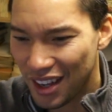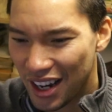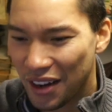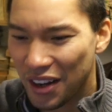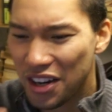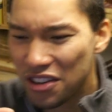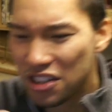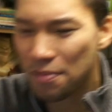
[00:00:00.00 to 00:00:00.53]
Now
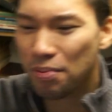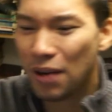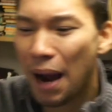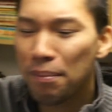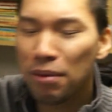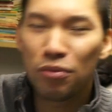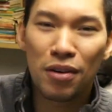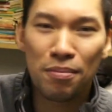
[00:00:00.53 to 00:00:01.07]
here's the
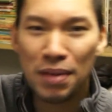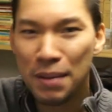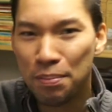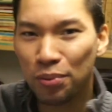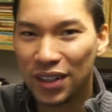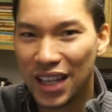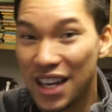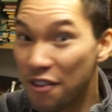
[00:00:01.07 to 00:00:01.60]
problem when
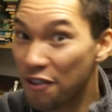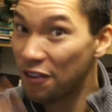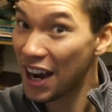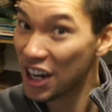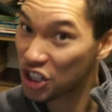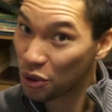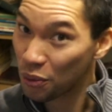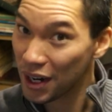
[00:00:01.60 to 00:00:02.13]
people get
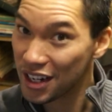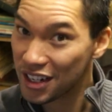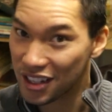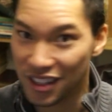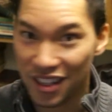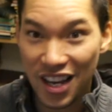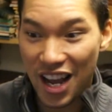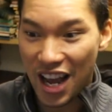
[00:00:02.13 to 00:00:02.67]

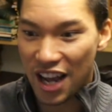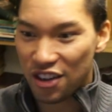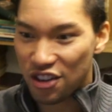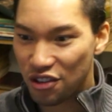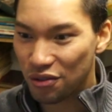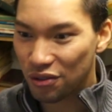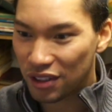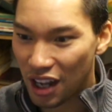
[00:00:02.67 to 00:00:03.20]
infatuation and
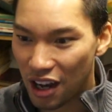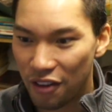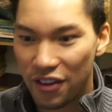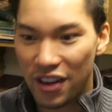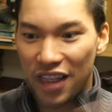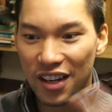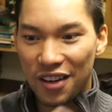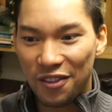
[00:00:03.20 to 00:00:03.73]
true love
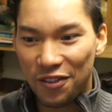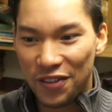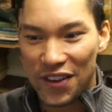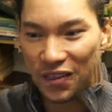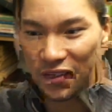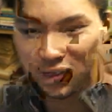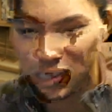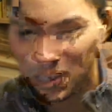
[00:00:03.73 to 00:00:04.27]

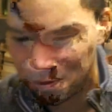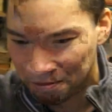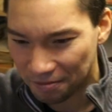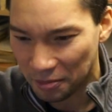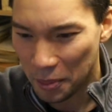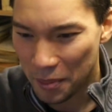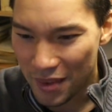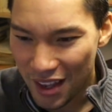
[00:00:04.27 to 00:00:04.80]
confused.
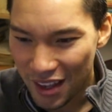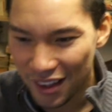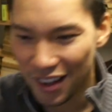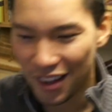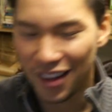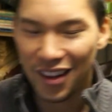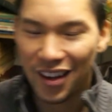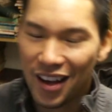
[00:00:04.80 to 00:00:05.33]

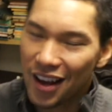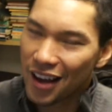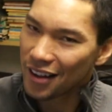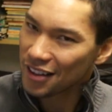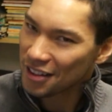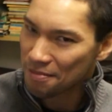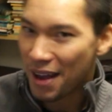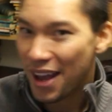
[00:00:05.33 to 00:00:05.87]

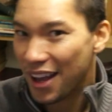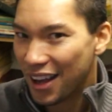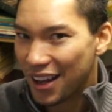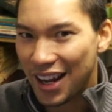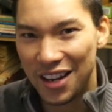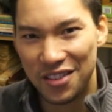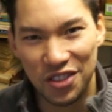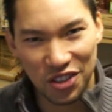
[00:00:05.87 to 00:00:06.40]
This
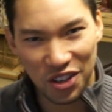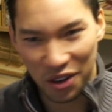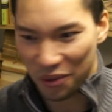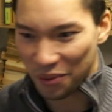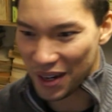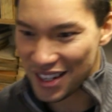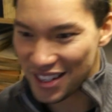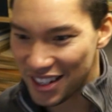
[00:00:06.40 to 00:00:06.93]
man has these
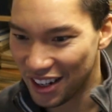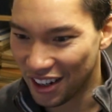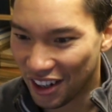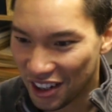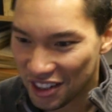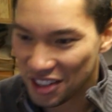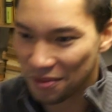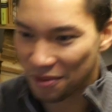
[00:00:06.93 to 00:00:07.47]
crazy
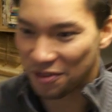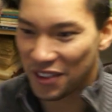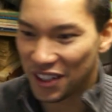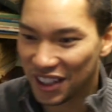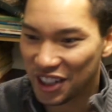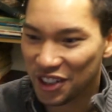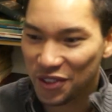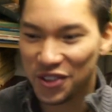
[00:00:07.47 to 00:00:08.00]
awesome
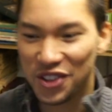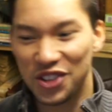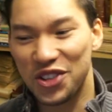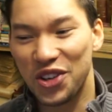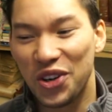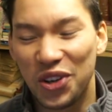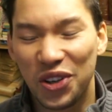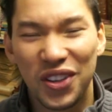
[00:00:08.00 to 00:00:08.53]
feelings for this
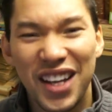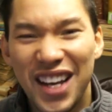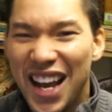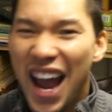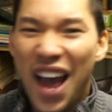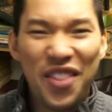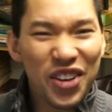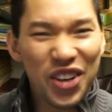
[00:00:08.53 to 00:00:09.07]
girl,
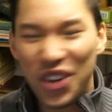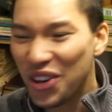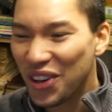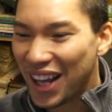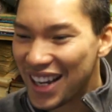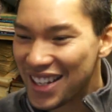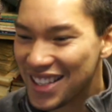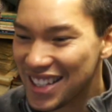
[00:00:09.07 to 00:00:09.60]
and the
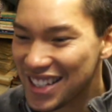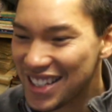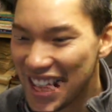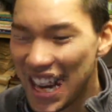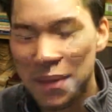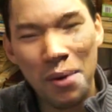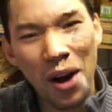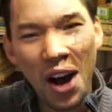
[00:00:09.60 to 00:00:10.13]
girl has these
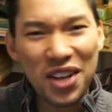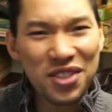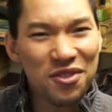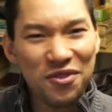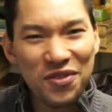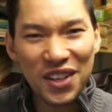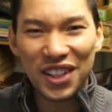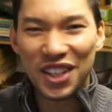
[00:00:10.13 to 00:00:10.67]
same
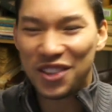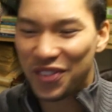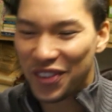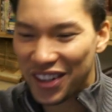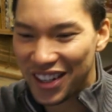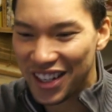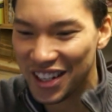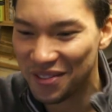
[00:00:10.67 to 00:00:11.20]
awesome feelings
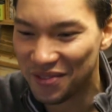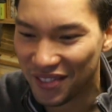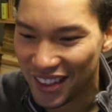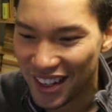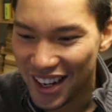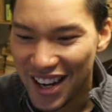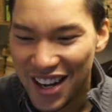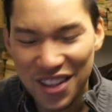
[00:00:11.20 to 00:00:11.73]
for him.
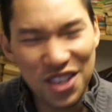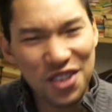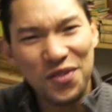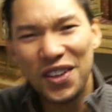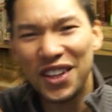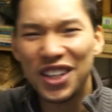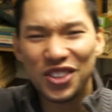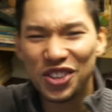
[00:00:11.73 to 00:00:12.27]
These
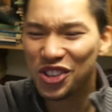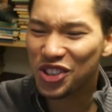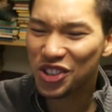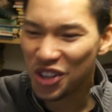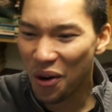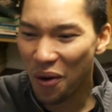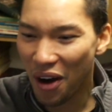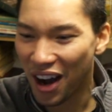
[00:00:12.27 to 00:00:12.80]
feelings are
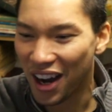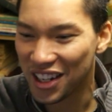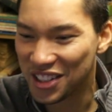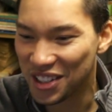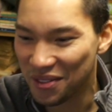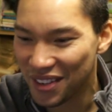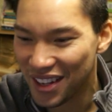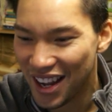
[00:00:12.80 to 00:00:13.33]
so
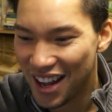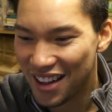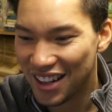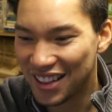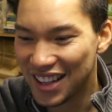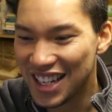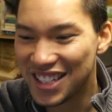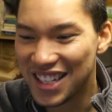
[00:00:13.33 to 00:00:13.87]
awesome
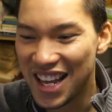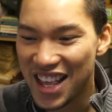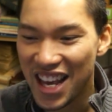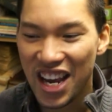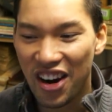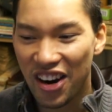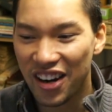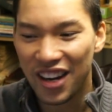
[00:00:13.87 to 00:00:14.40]
that they say
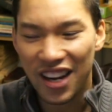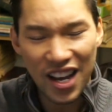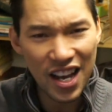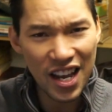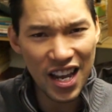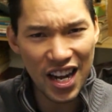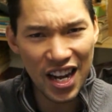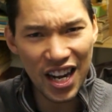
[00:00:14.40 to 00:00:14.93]
they are
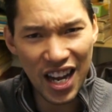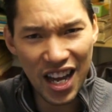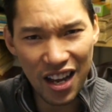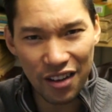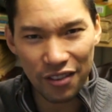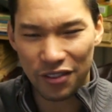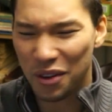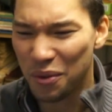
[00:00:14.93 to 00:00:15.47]
in
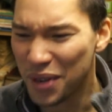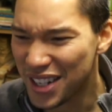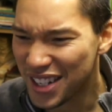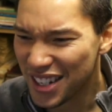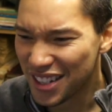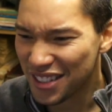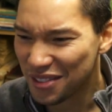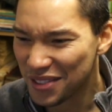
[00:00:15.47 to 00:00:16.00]
love, which
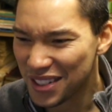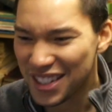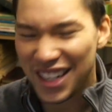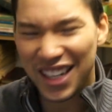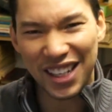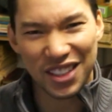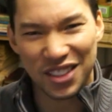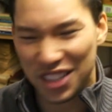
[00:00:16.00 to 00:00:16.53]
is
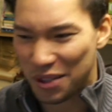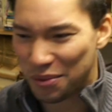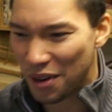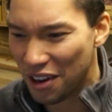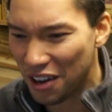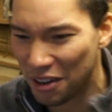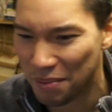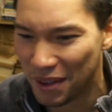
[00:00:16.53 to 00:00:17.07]
ridiculously
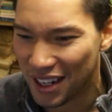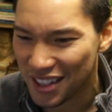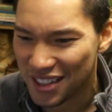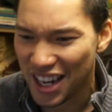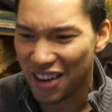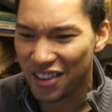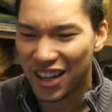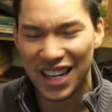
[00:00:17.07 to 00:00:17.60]
wrong because
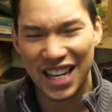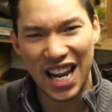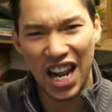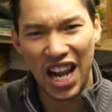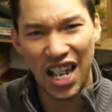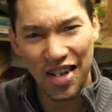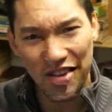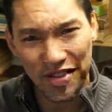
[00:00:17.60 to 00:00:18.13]
they are not
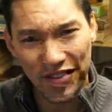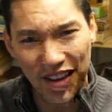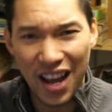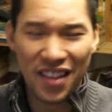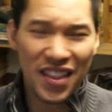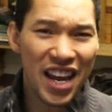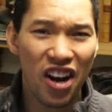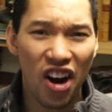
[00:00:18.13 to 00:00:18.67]
in love,
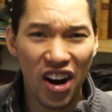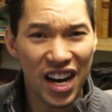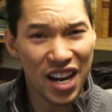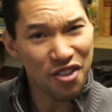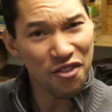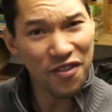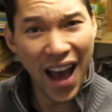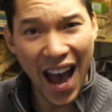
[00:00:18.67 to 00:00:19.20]
they are
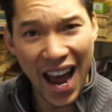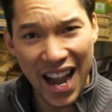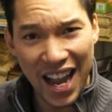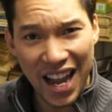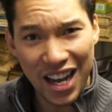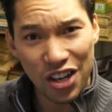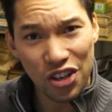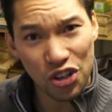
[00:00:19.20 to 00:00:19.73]

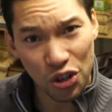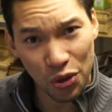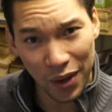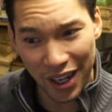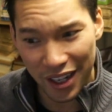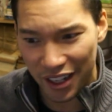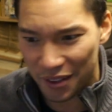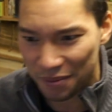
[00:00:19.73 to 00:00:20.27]

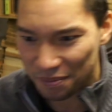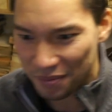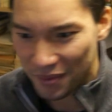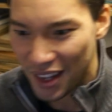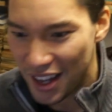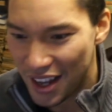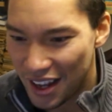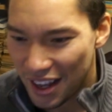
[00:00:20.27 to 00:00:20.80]
infatuated.
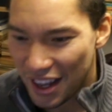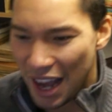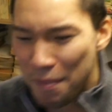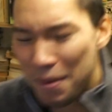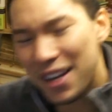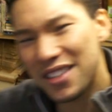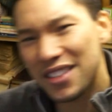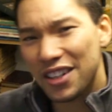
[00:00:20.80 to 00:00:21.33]
And
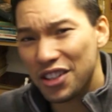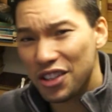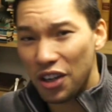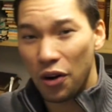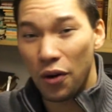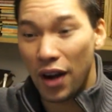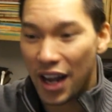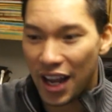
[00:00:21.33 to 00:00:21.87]
because they're
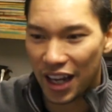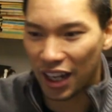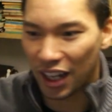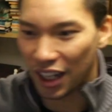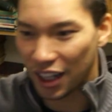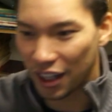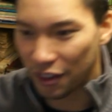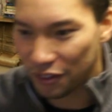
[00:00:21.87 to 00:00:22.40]
so in
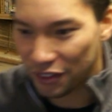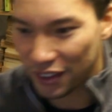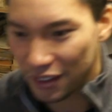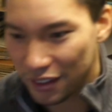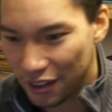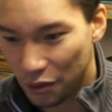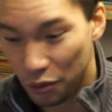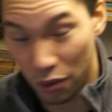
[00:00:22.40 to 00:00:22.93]
love,
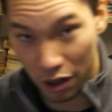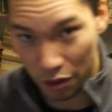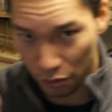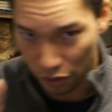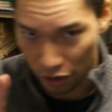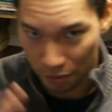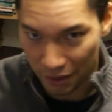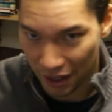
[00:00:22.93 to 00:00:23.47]

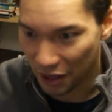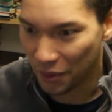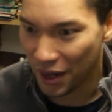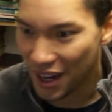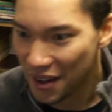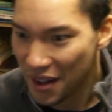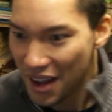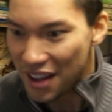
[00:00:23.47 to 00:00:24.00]
wrong word by the
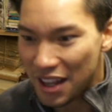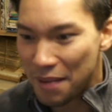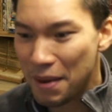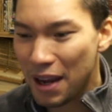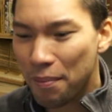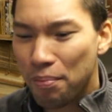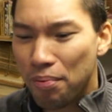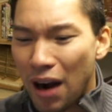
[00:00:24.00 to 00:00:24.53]
way, they
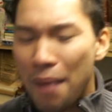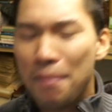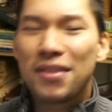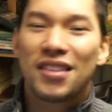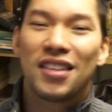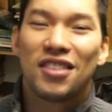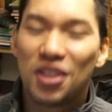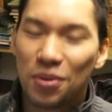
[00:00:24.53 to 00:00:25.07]
make
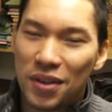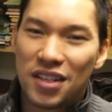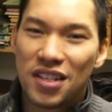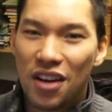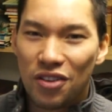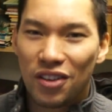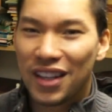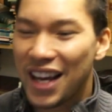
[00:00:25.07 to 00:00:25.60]
promises to each
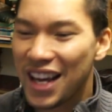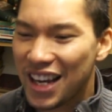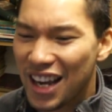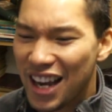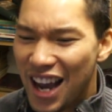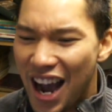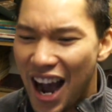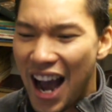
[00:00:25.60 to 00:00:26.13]
other
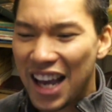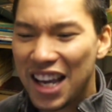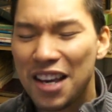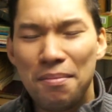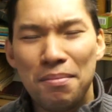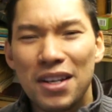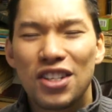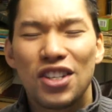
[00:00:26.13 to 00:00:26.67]
like, I
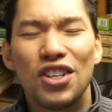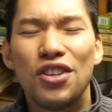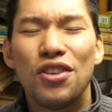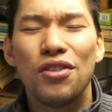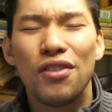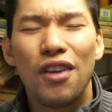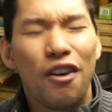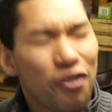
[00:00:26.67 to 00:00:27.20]
commit to
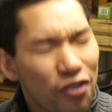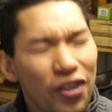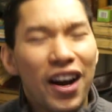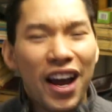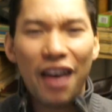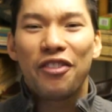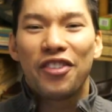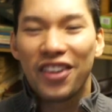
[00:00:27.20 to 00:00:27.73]
you
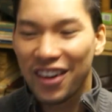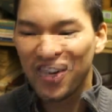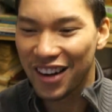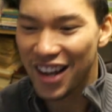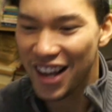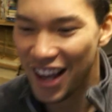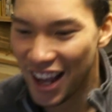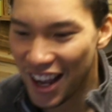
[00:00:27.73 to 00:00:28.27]

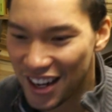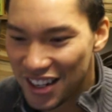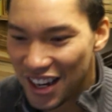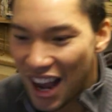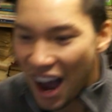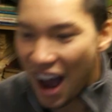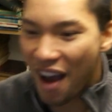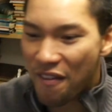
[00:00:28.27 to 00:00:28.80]
forever, and
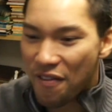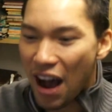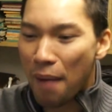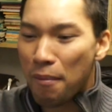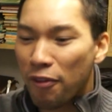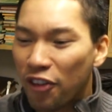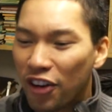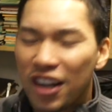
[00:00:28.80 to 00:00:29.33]
I vow
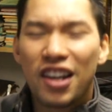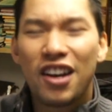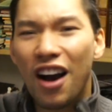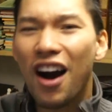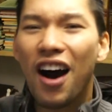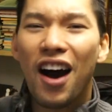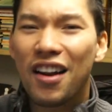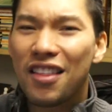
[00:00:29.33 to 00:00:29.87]
before
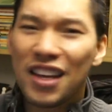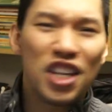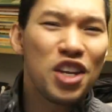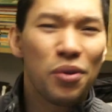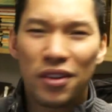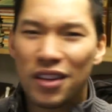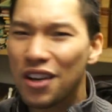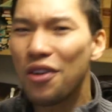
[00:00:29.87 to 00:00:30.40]
God that
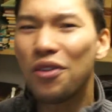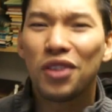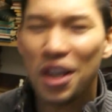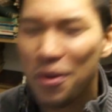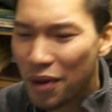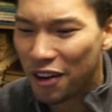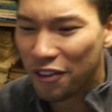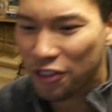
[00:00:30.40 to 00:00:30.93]
you are the only
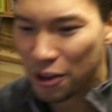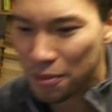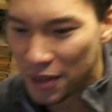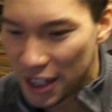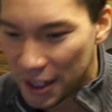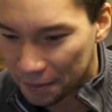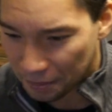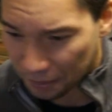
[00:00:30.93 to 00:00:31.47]
one for
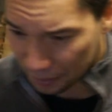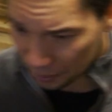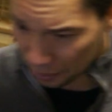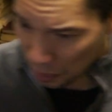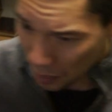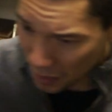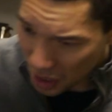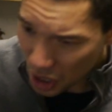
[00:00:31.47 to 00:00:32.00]
me.
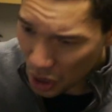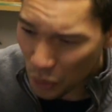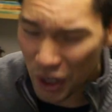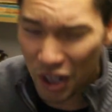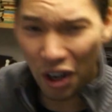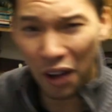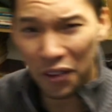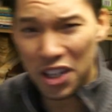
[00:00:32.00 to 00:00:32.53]
We
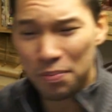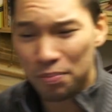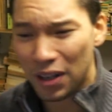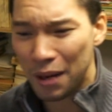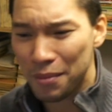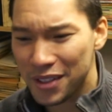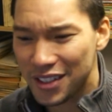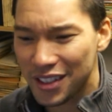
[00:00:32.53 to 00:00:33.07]
call these
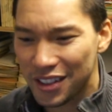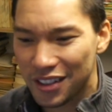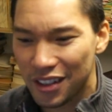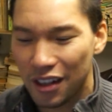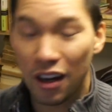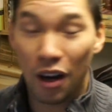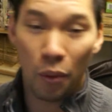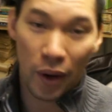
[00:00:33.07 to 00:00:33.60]
promises
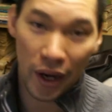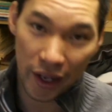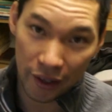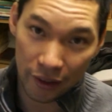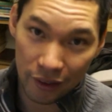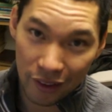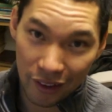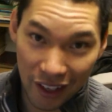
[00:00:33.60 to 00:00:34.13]
a
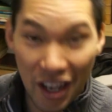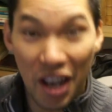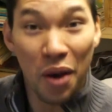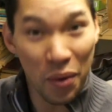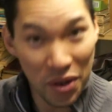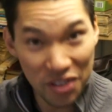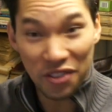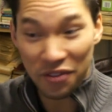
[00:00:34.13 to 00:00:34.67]
wedding. Okay,
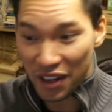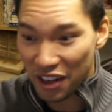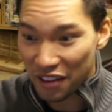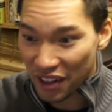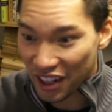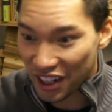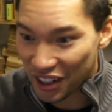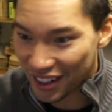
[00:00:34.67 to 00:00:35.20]
which is a very,
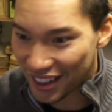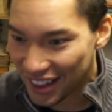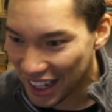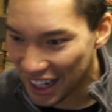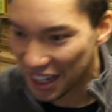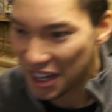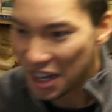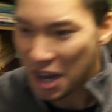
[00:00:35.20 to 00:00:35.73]
very good
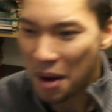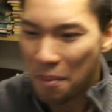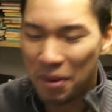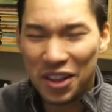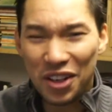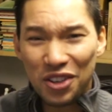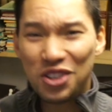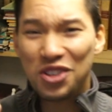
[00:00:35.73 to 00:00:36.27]
thing.
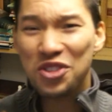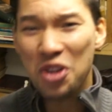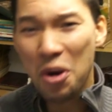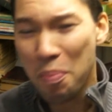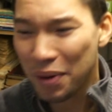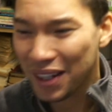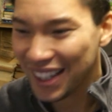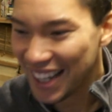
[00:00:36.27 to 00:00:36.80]
But they are
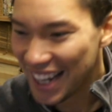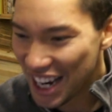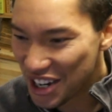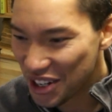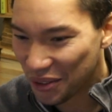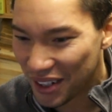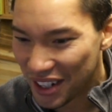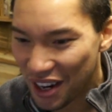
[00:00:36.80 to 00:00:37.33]
stupidly
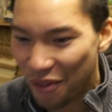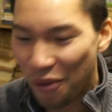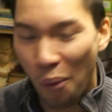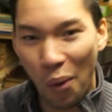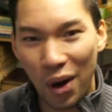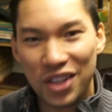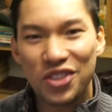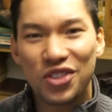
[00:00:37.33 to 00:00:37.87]
ignorant of
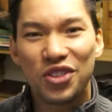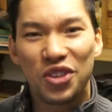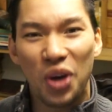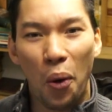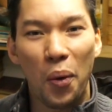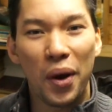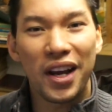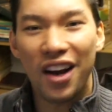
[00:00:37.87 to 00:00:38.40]
what's
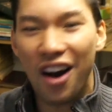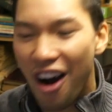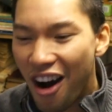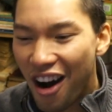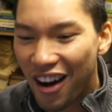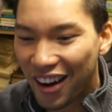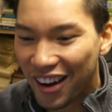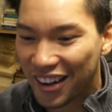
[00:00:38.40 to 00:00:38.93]
going
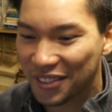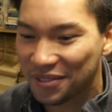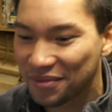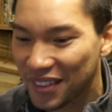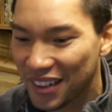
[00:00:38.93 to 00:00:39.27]
on.